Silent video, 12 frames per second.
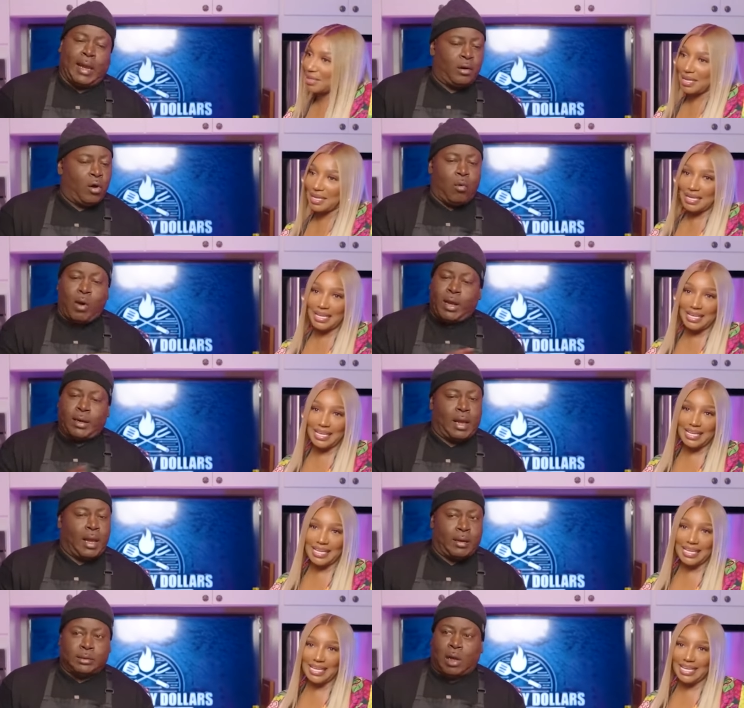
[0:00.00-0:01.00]
Speaker 1: Ain't no way
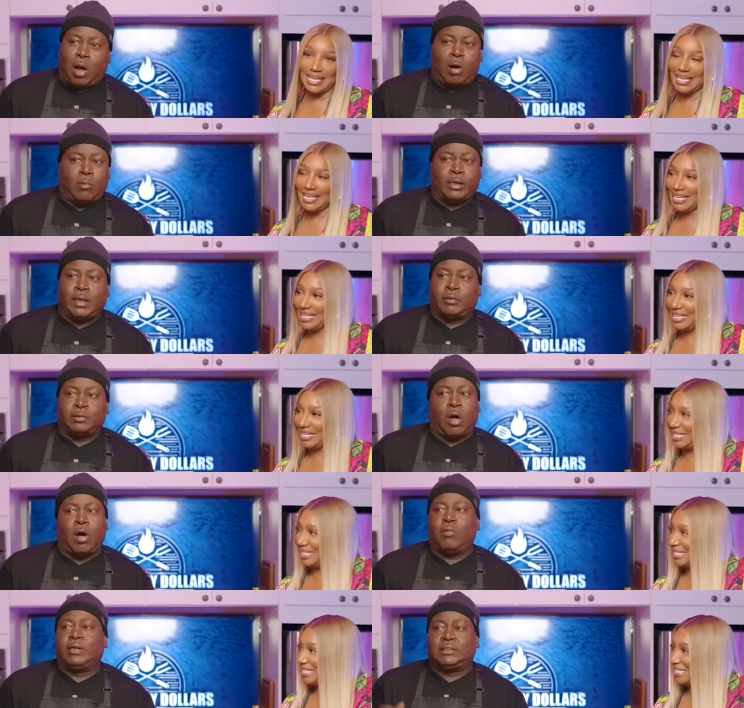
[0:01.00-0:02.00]
now. It was always there was
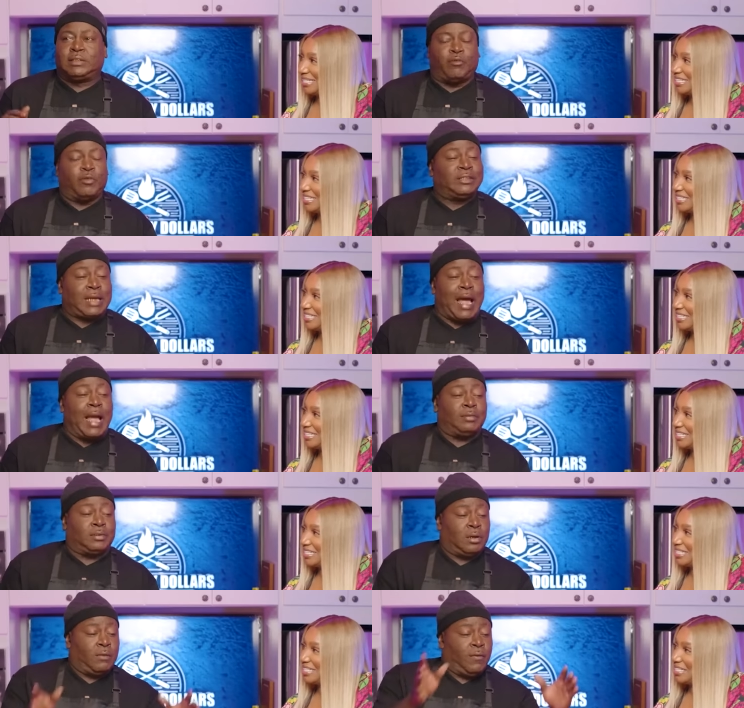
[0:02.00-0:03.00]
always different
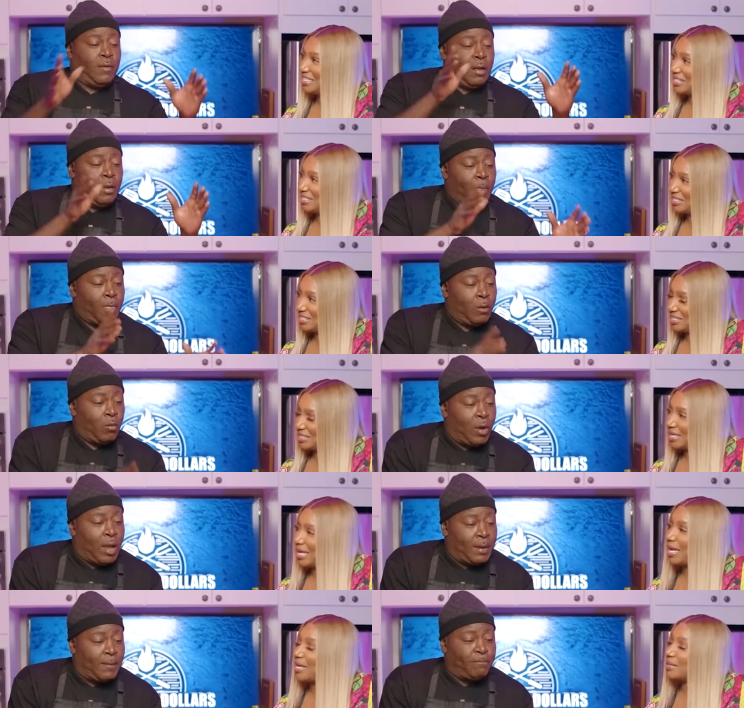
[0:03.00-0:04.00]
types of
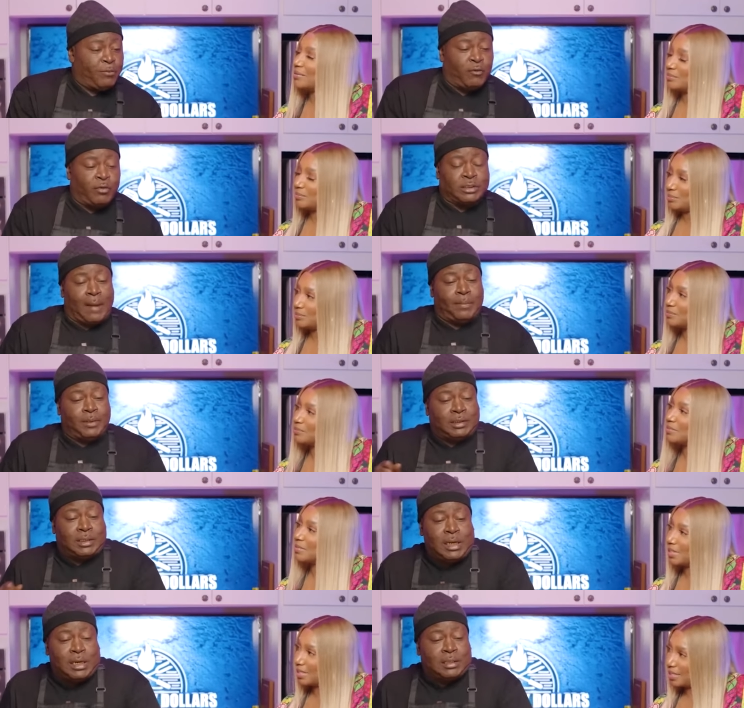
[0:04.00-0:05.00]
women, yeah. different mm-hmm. type of
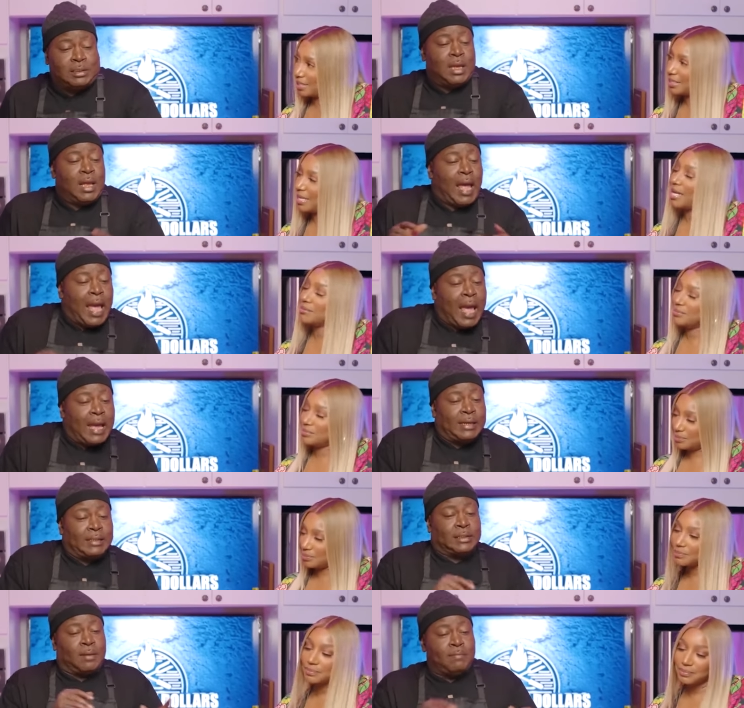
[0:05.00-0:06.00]
singers, yeah.
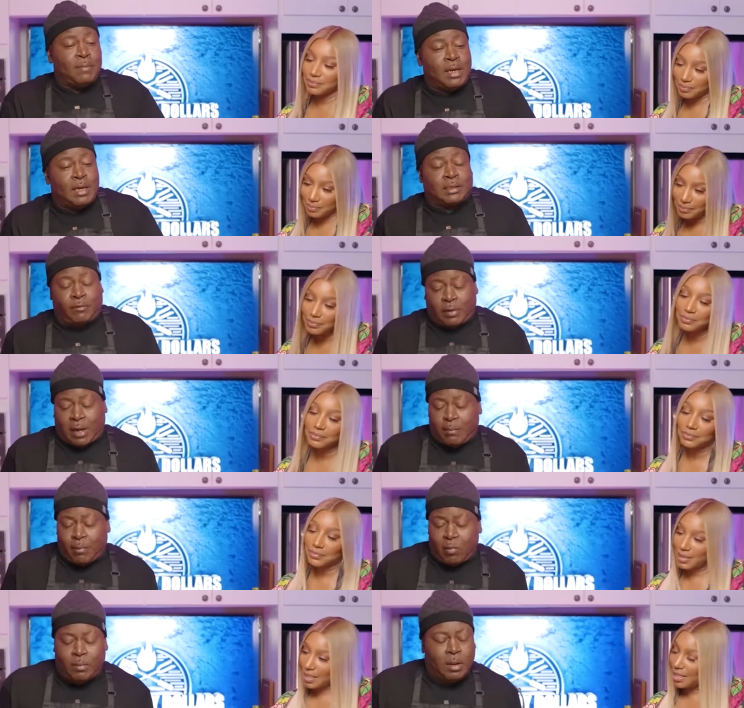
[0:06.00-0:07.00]
actors, comedians, different
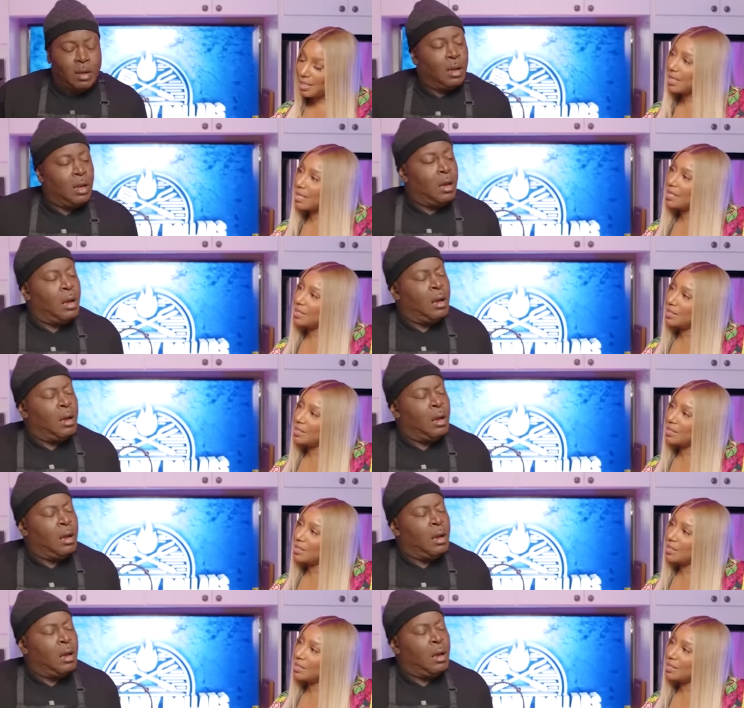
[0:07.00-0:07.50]
type of women.